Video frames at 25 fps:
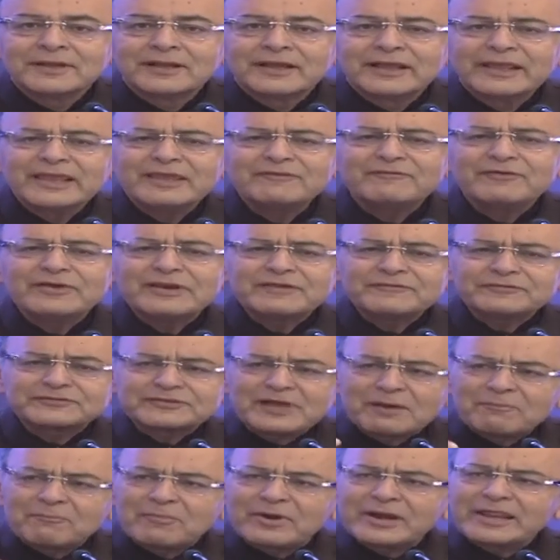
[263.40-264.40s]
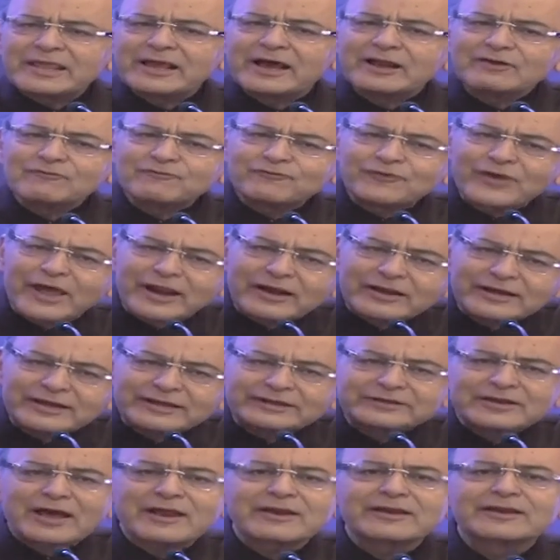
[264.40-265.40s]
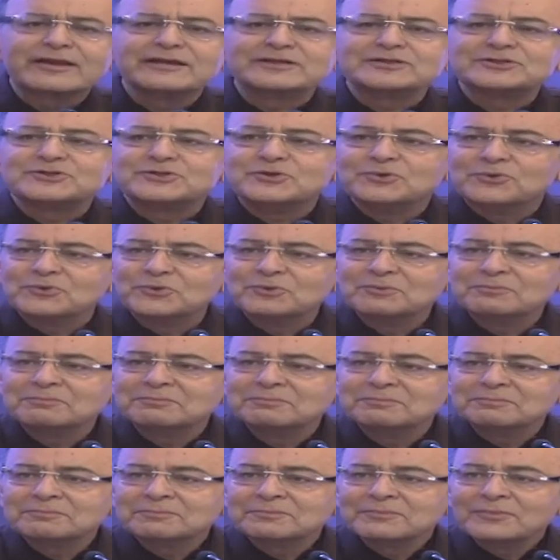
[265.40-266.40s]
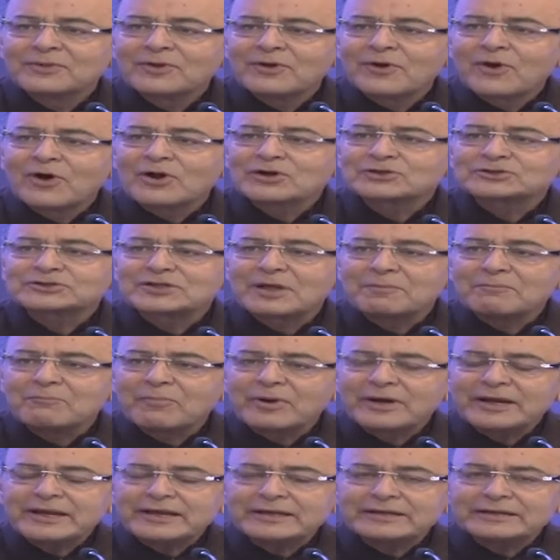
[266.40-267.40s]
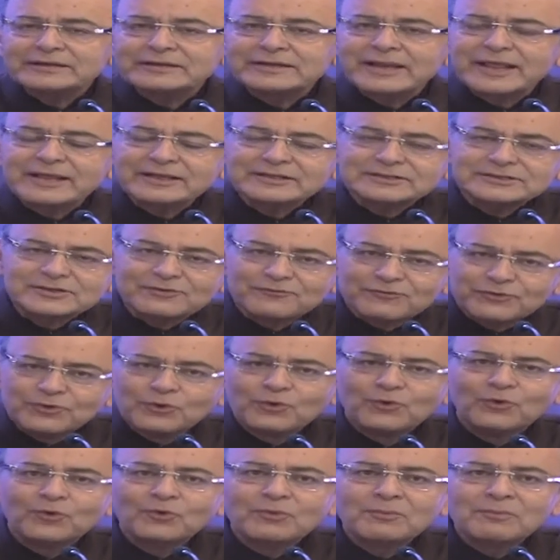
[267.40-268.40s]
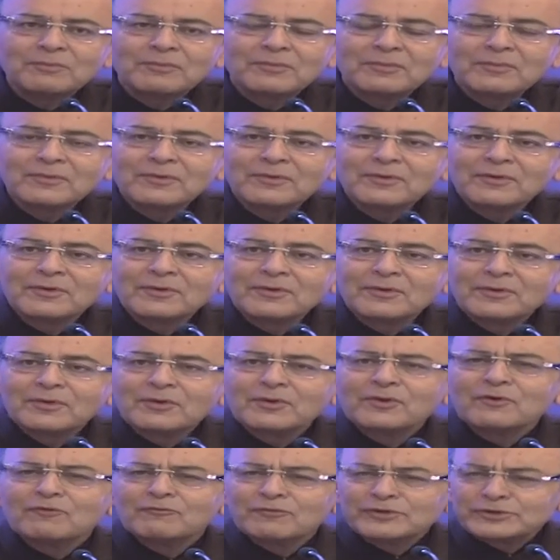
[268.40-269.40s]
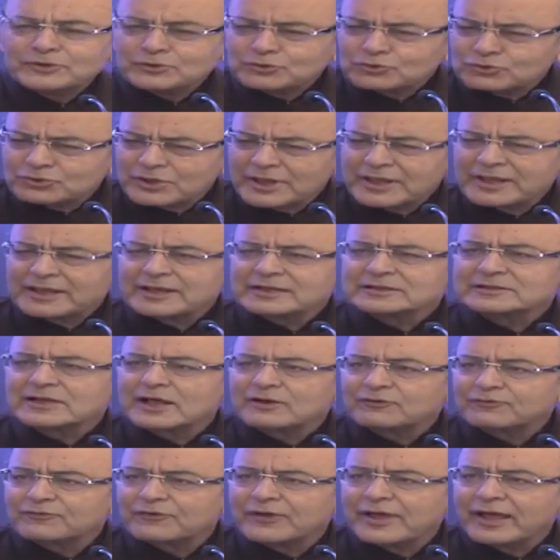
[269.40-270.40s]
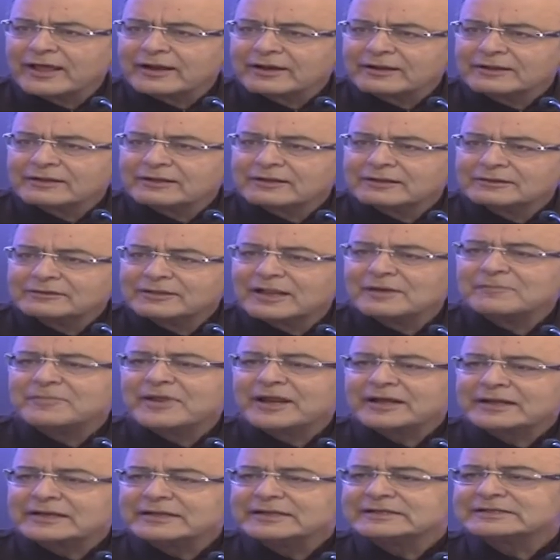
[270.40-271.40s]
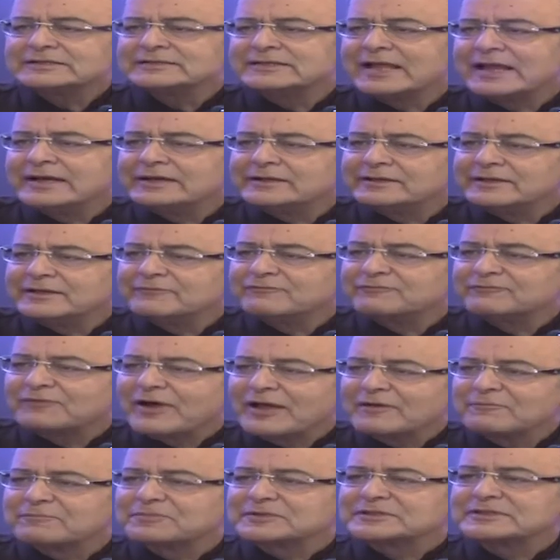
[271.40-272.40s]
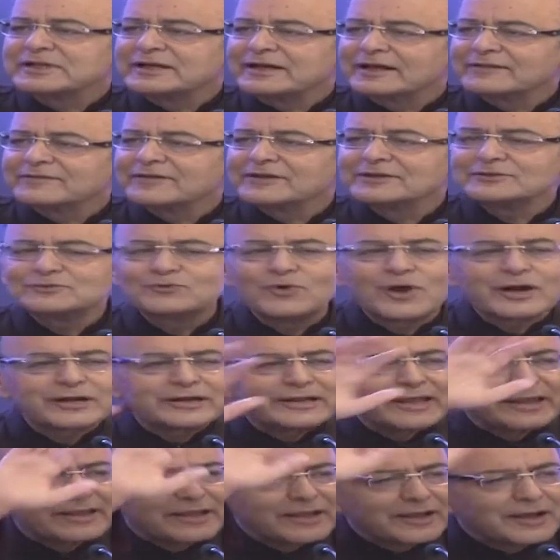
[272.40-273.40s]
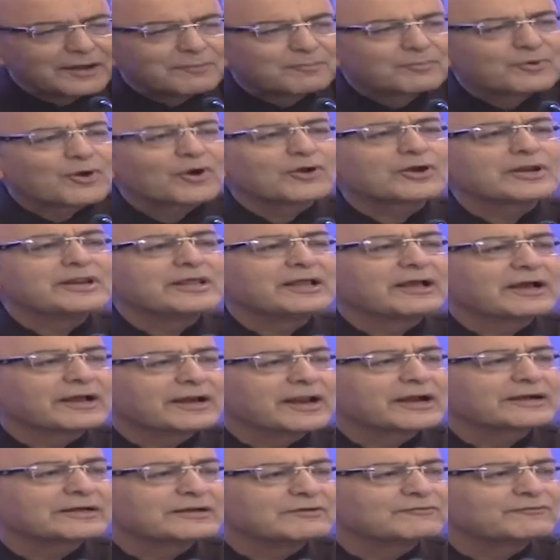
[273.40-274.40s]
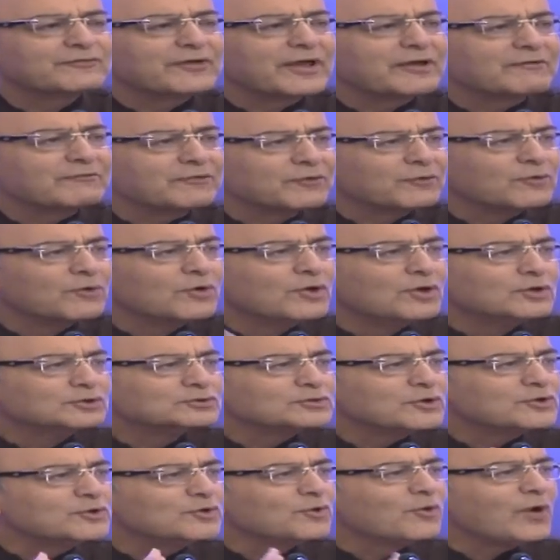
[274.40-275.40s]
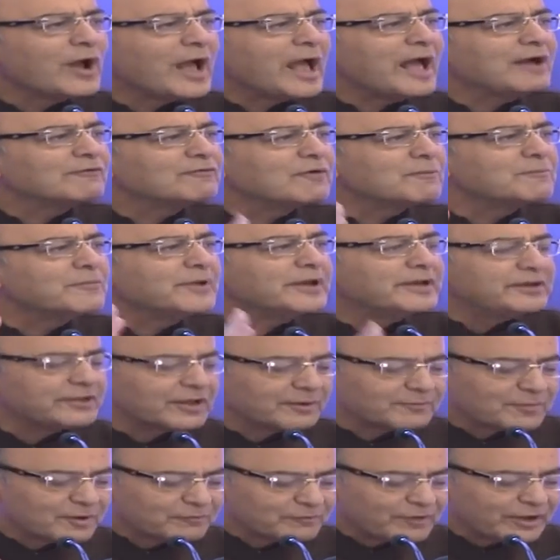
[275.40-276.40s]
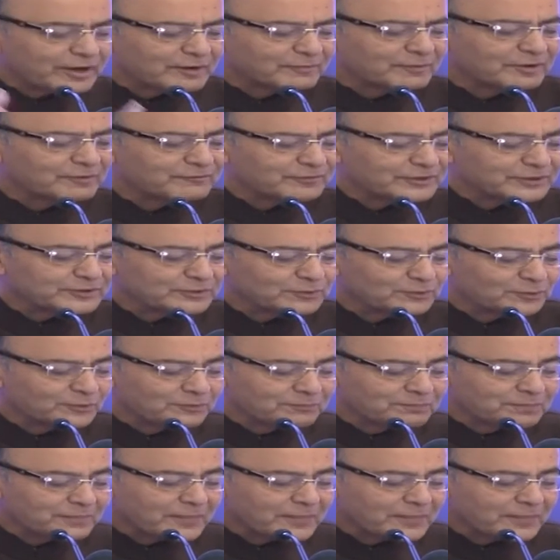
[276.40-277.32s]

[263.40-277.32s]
even if somebody unfairly targets you or somebody takes a view which you think is unfair, there will be at least 95% others who are taking a broadly correct and fair view. So you have a medium available with you